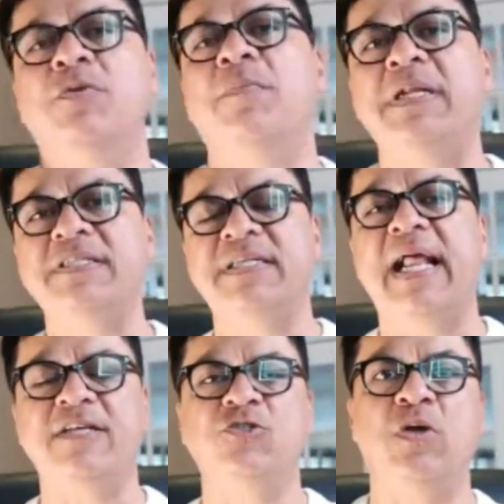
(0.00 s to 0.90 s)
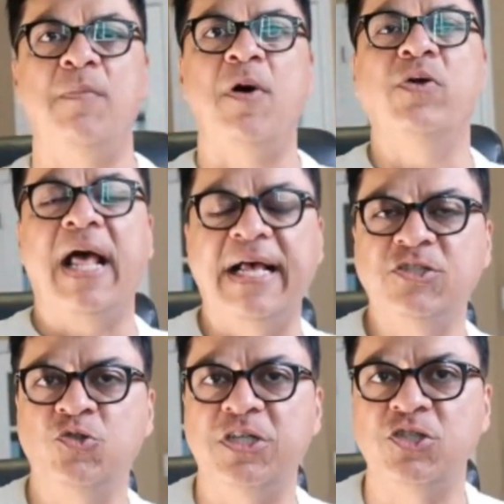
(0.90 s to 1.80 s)
So the minister has to come out,
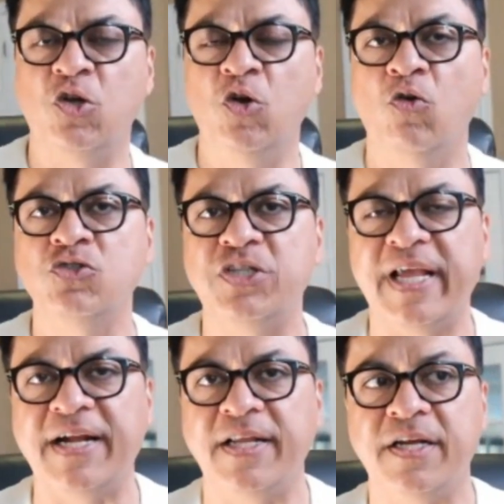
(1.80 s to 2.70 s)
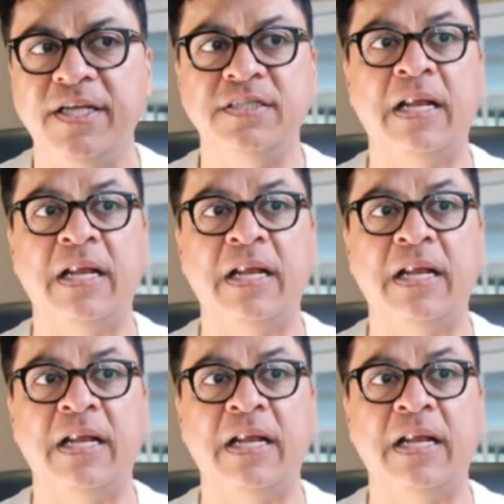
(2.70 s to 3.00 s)
has to disclose the categories.